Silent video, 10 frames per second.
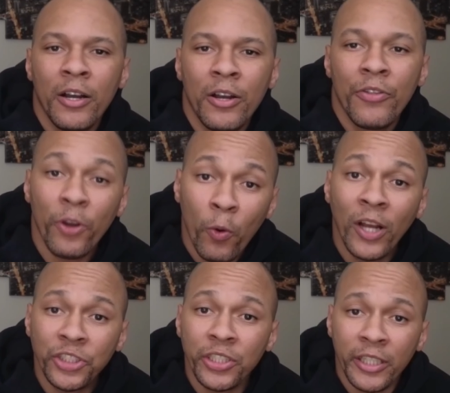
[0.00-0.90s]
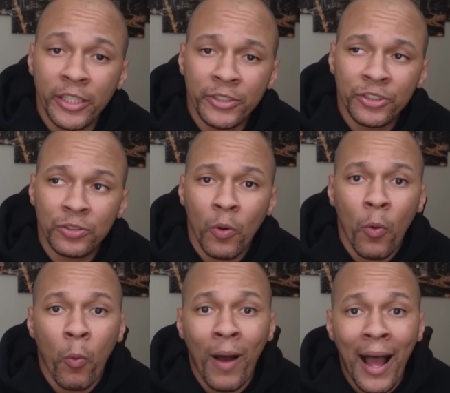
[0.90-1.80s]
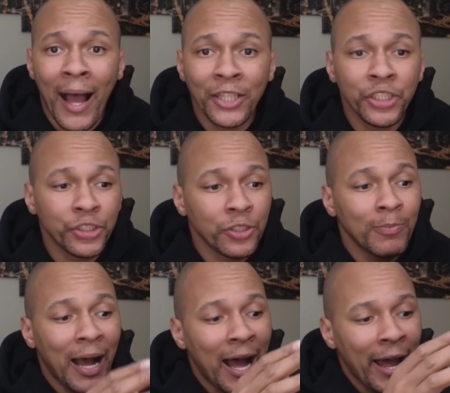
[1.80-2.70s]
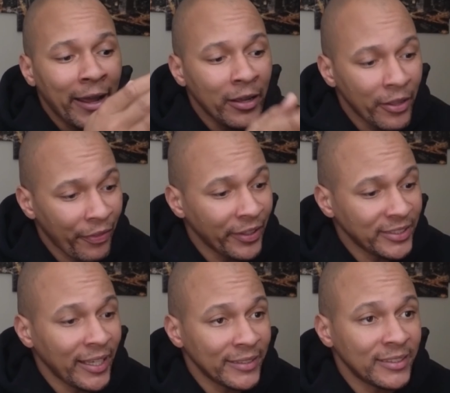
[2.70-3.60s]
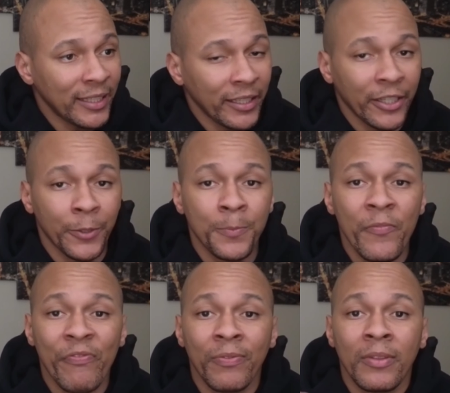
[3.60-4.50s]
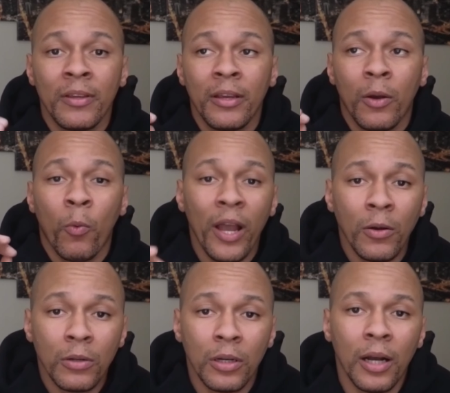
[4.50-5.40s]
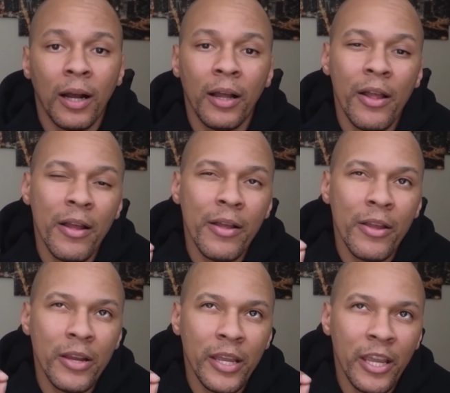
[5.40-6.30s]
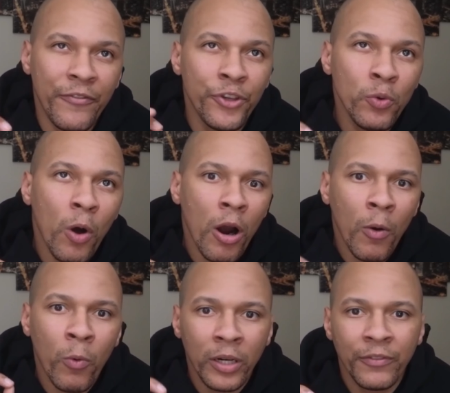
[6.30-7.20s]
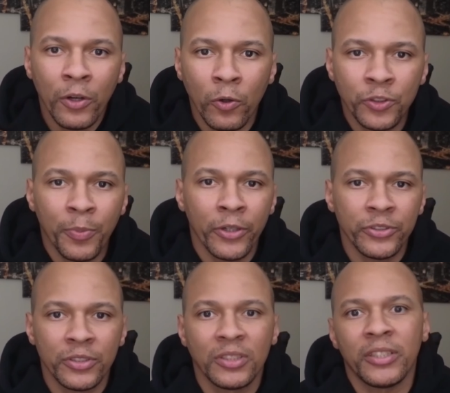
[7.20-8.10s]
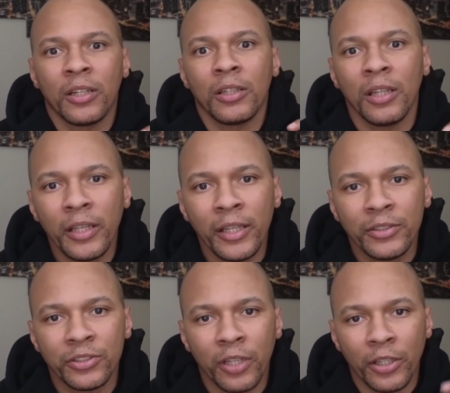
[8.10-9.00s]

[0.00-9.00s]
The question is, why should you buy this headset here? Well, if you are one of those persons that are looking to start